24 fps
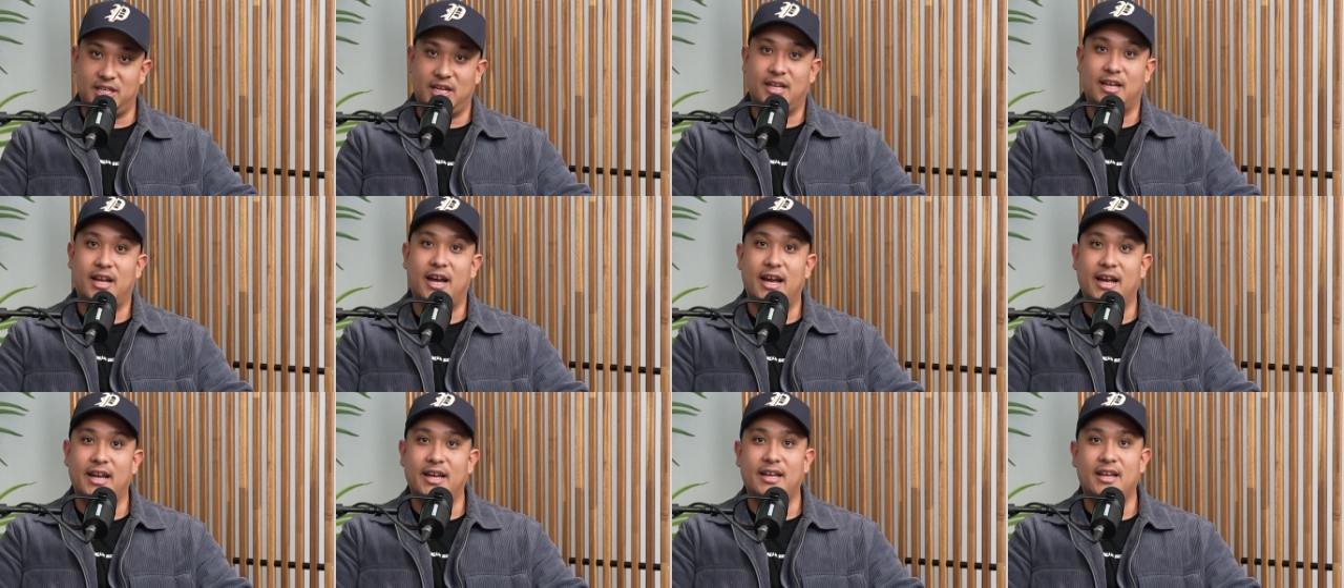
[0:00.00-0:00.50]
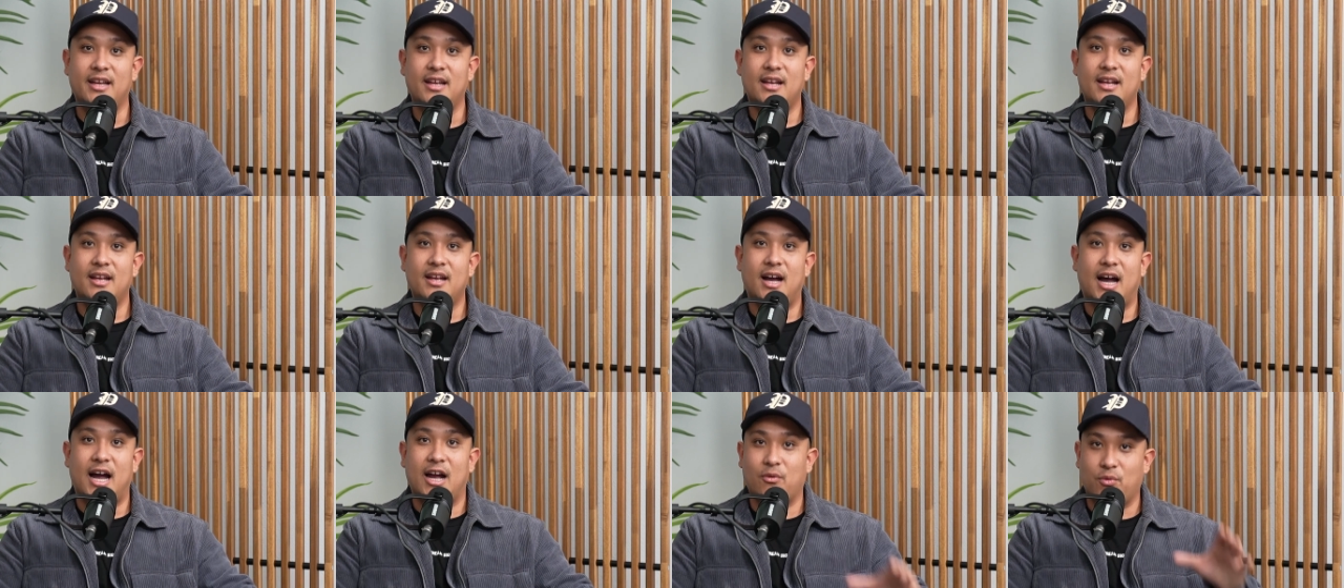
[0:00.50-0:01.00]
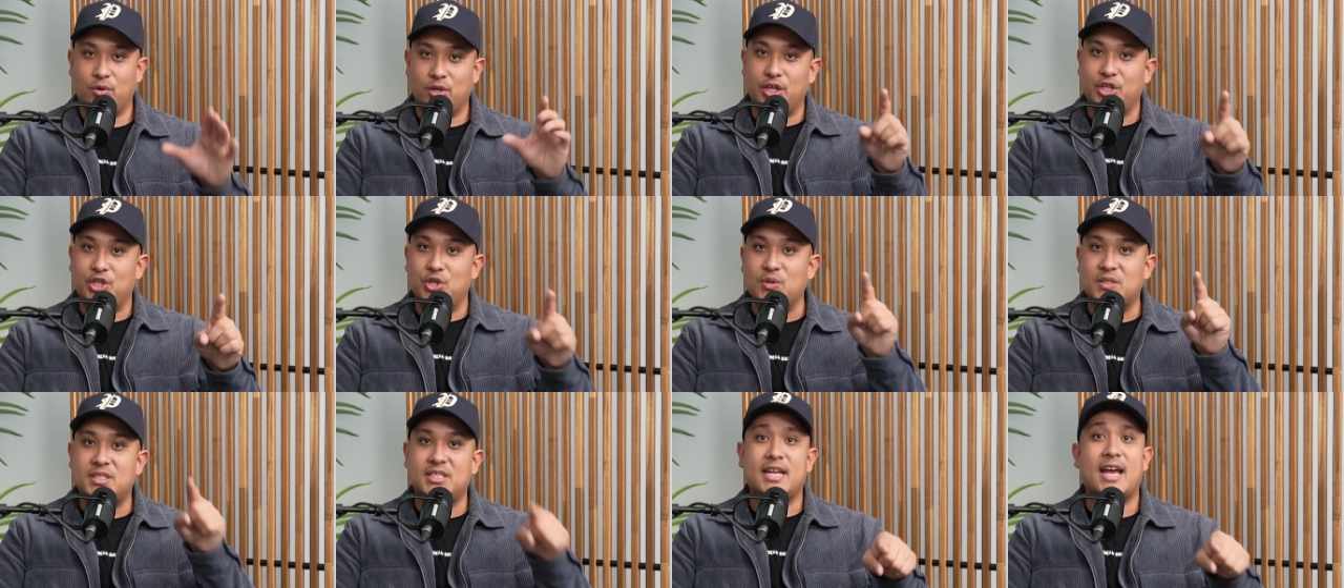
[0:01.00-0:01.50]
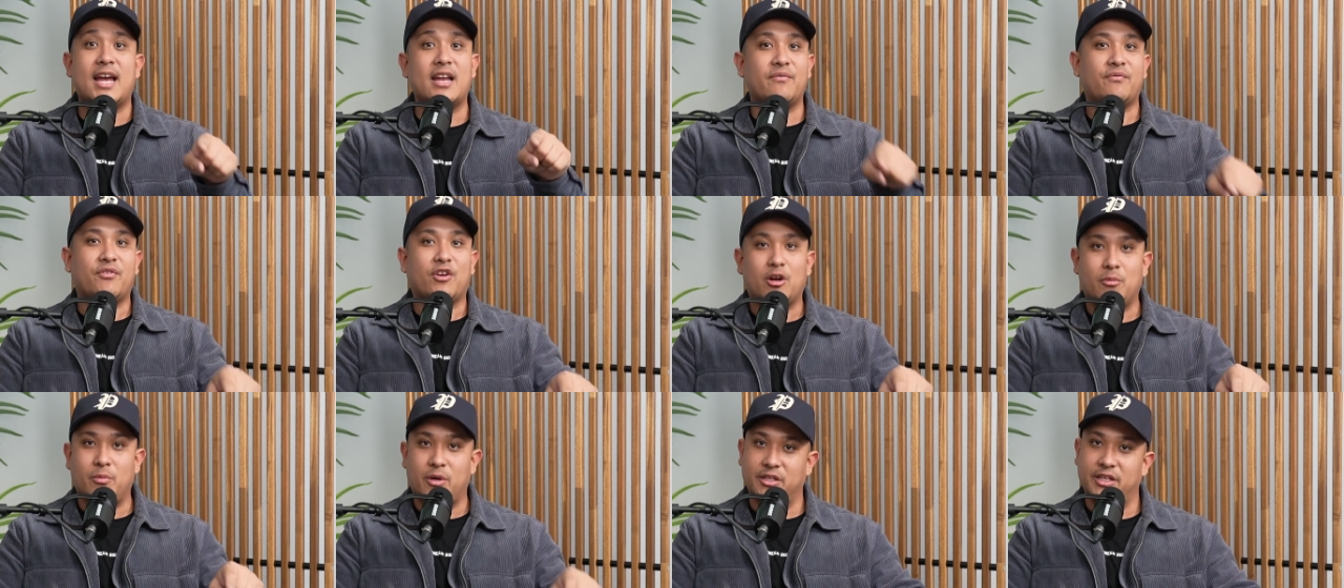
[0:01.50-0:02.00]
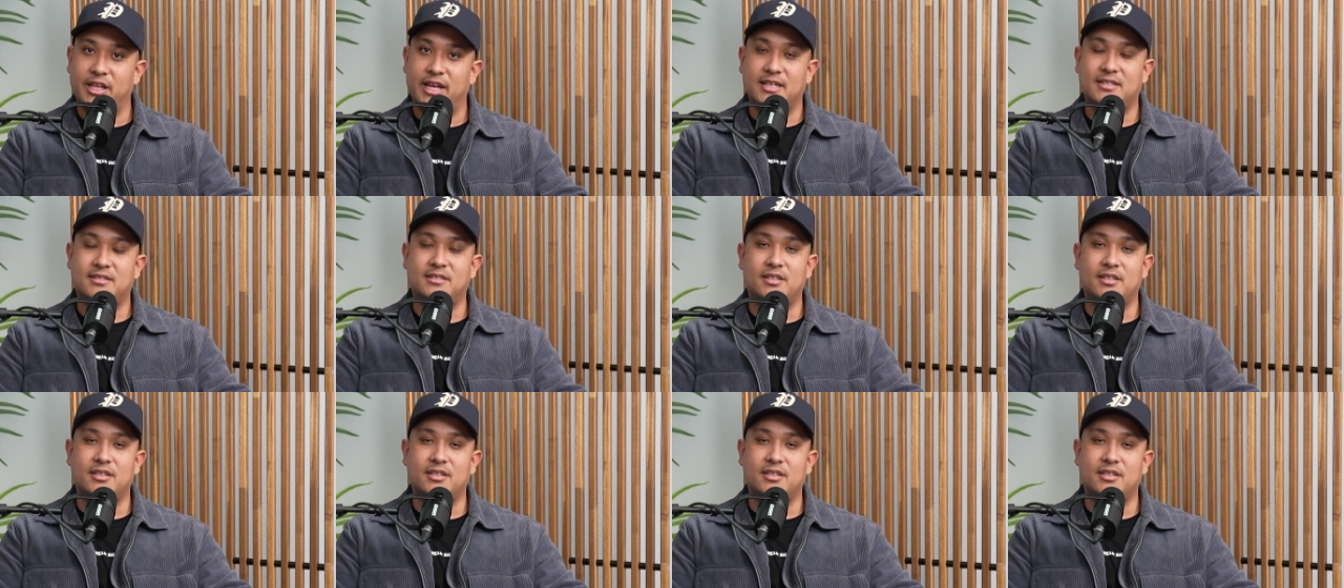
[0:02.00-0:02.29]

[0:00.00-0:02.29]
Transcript: And I, I really do stand firm on that.